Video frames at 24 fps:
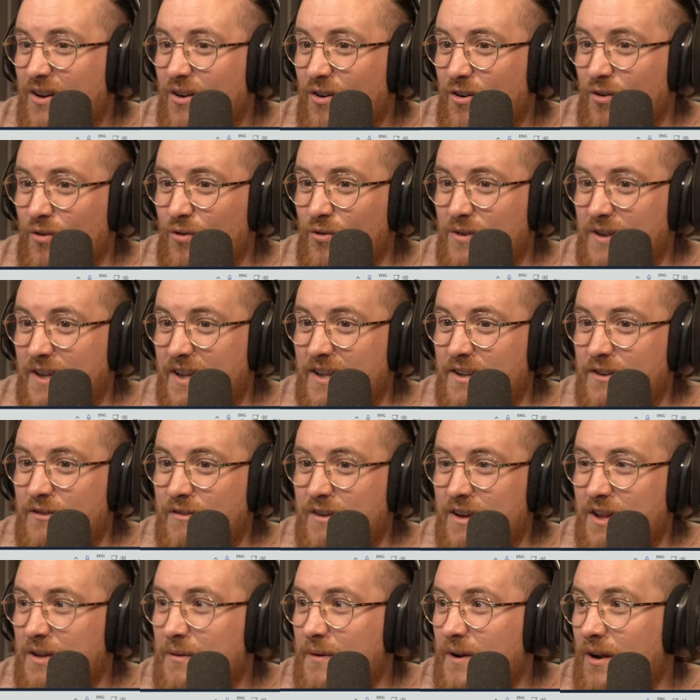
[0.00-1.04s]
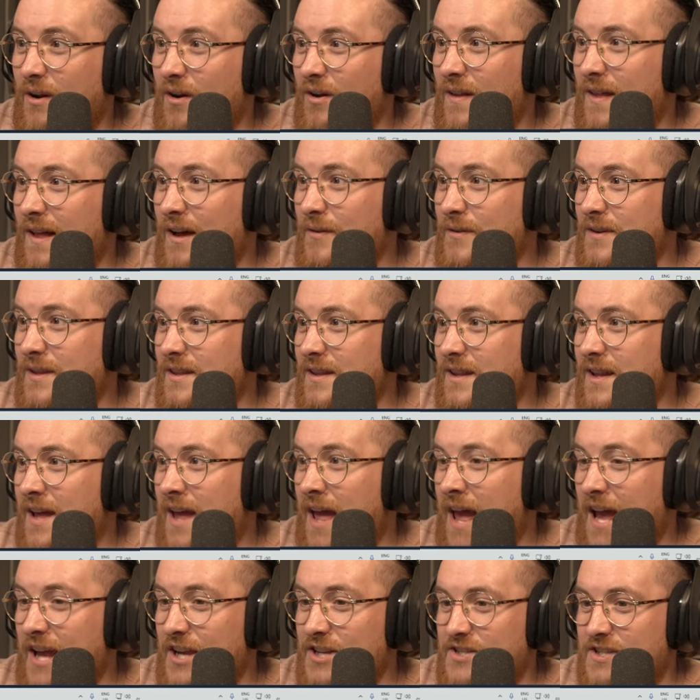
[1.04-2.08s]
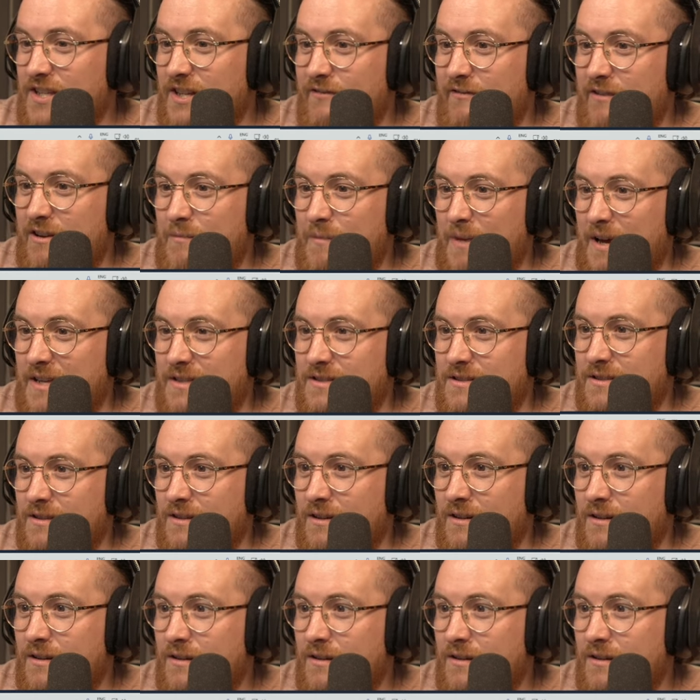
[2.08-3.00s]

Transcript: Holy, they really went all out, didn't they? HD remaster.